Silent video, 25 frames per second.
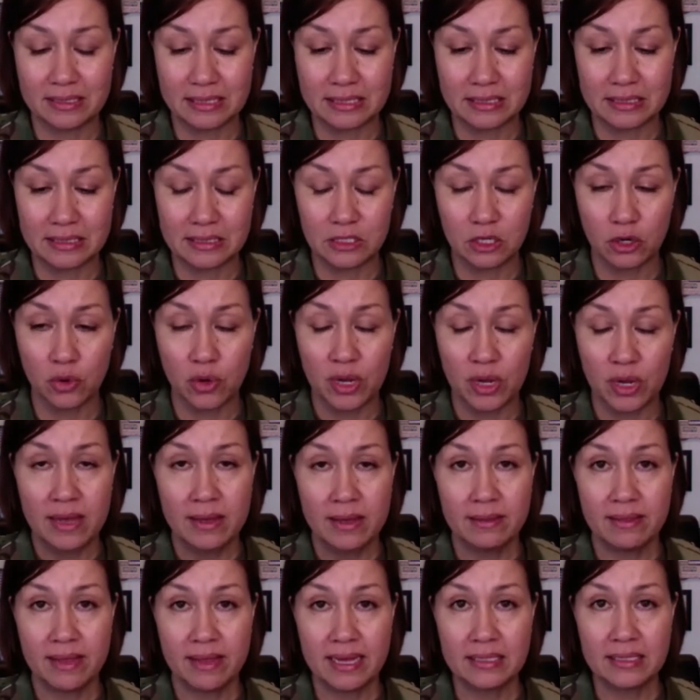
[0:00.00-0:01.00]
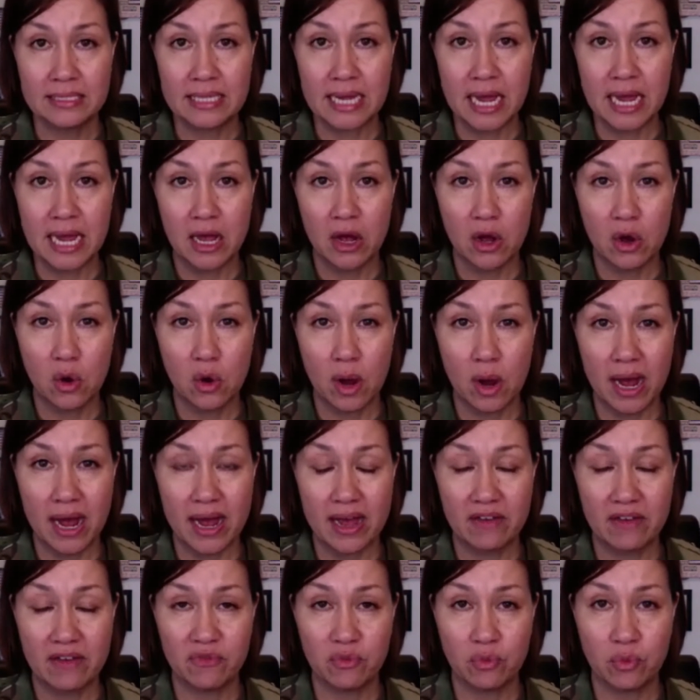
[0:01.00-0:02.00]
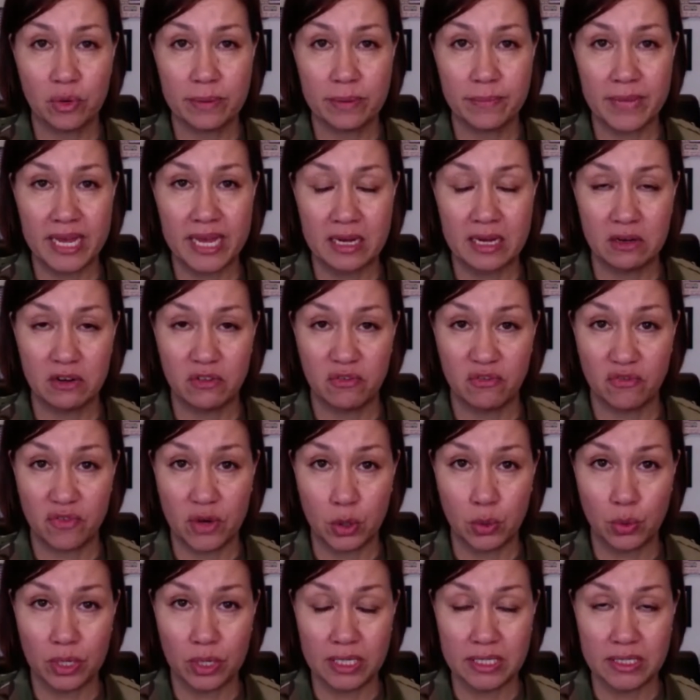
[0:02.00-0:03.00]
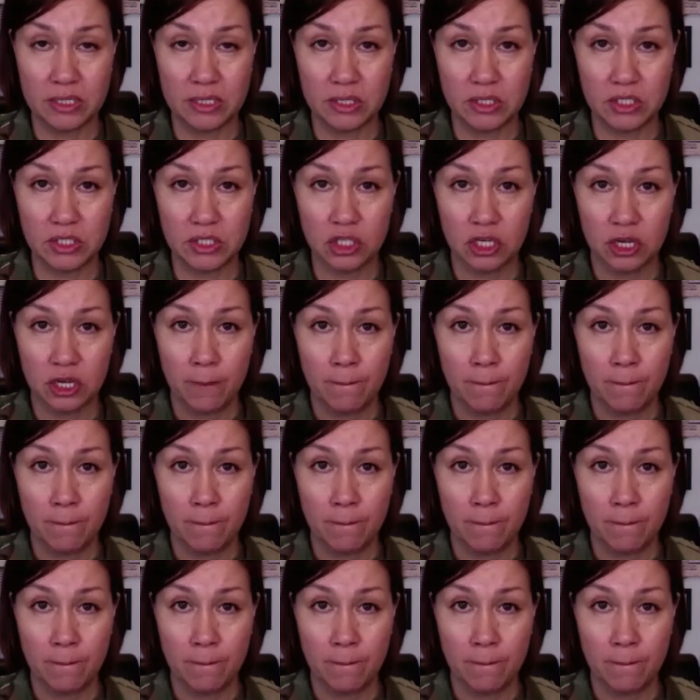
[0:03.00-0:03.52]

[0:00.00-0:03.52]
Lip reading: And so that's how I've remained focused